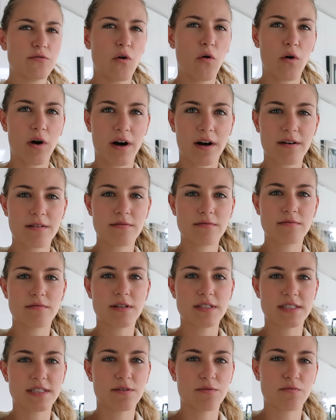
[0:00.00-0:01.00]
4
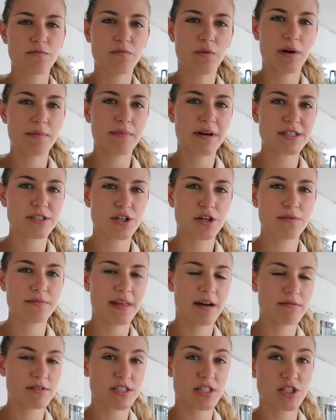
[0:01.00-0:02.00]
was the 1-bedroom
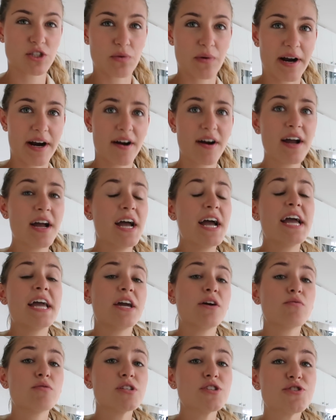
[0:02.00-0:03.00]
that was a square.
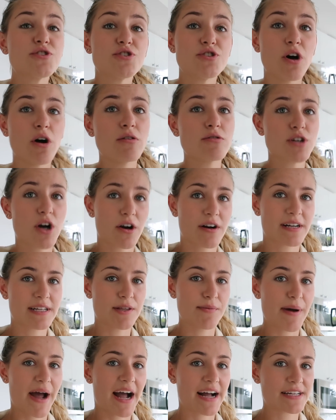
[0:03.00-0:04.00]
It was so dark in
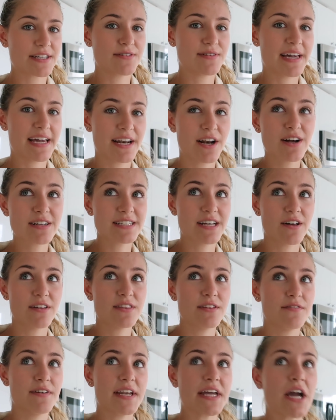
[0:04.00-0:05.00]
the back. You cannot tell
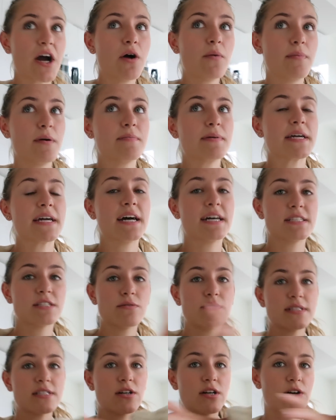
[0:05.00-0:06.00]
in the video, but because
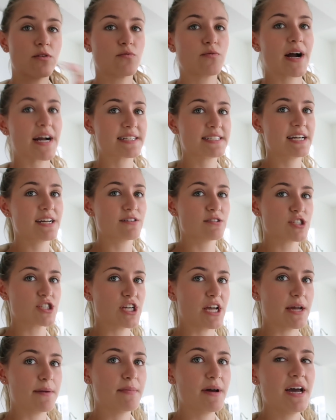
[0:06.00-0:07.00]
it was like a rectangle
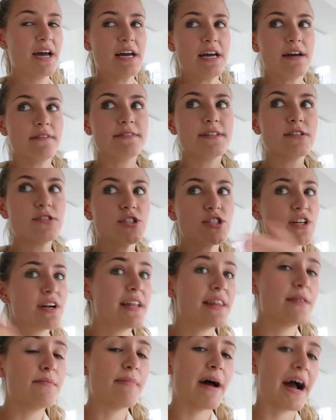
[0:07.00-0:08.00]
shape, if you stood
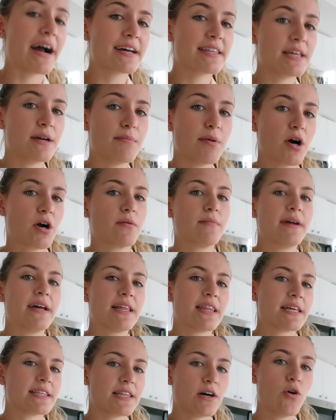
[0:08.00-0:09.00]
in the back of the
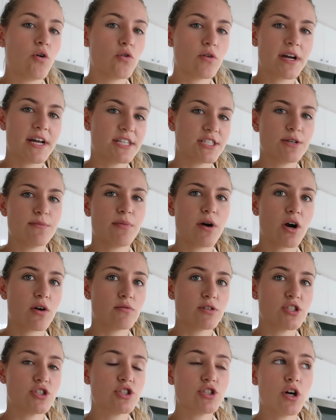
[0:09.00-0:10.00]
apartment, like the whole kitchen part
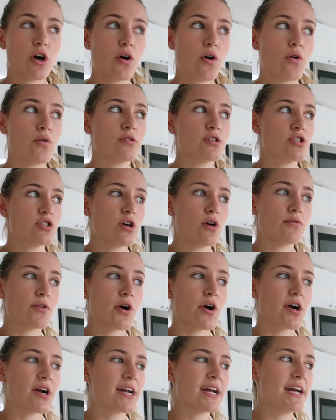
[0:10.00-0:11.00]
was so
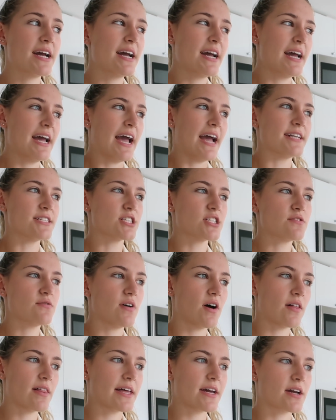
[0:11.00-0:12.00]
dark and just
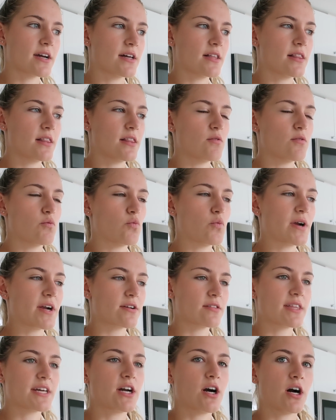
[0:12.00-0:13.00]
felt like
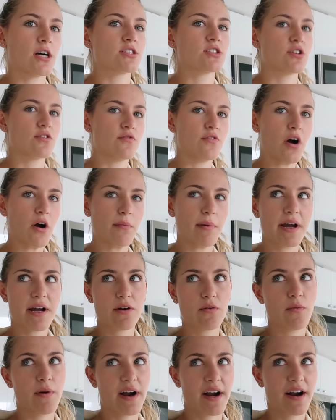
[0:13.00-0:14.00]
weirdly
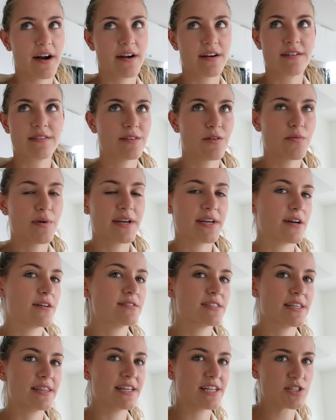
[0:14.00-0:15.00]
claustrophobic, where the
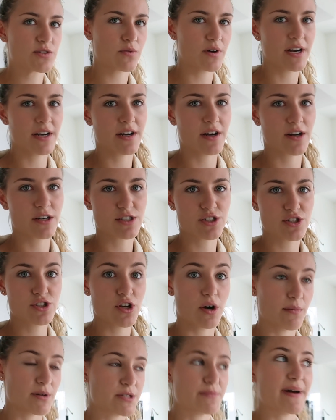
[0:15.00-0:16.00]
windows in this one are
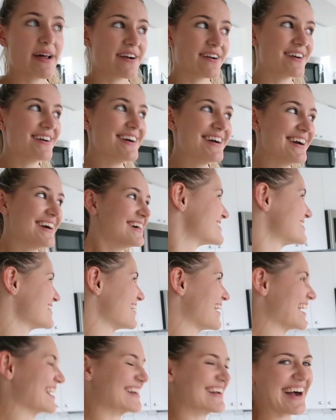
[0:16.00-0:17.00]
so much better.
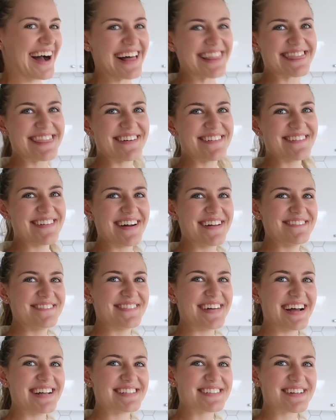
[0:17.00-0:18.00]
So I got the
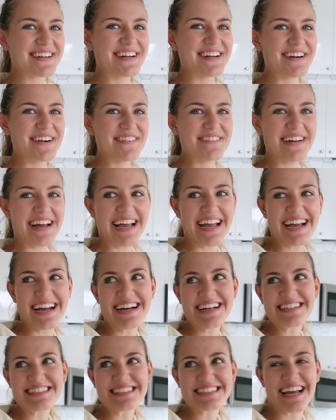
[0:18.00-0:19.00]
1-bedroom,
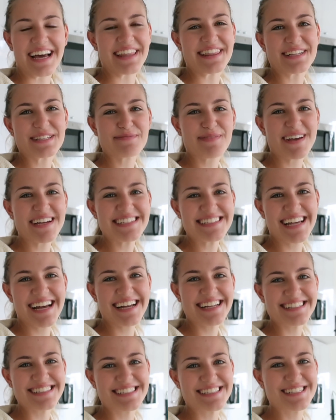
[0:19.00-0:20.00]
and yeah, this place
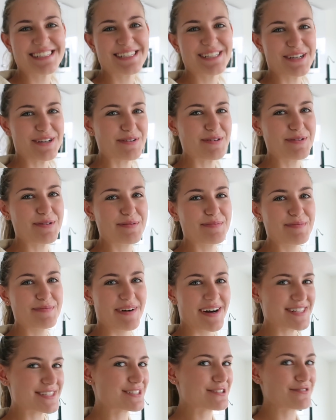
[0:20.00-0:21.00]
has 2
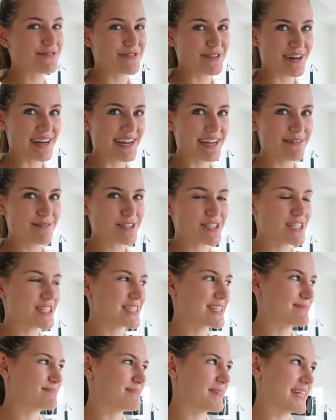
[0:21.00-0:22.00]
months free, which is
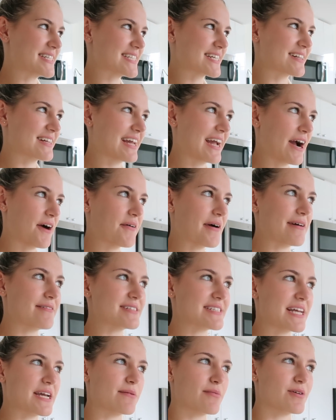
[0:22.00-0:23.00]
basically how I
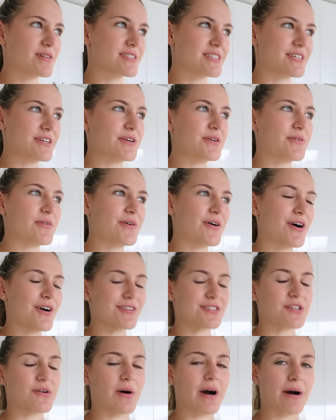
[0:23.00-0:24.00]
was able to
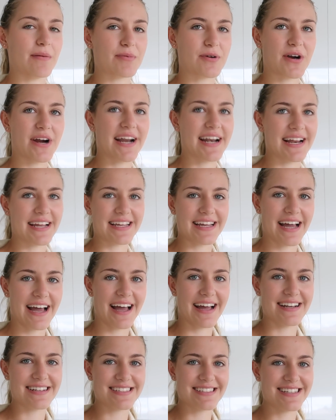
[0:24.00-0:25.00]
also upgrade and
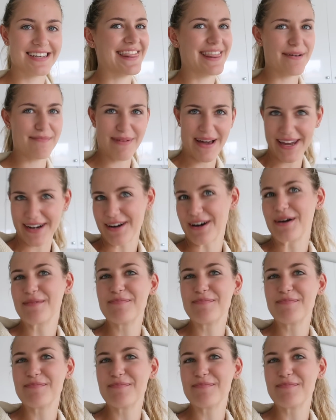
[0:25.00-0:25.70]
get the better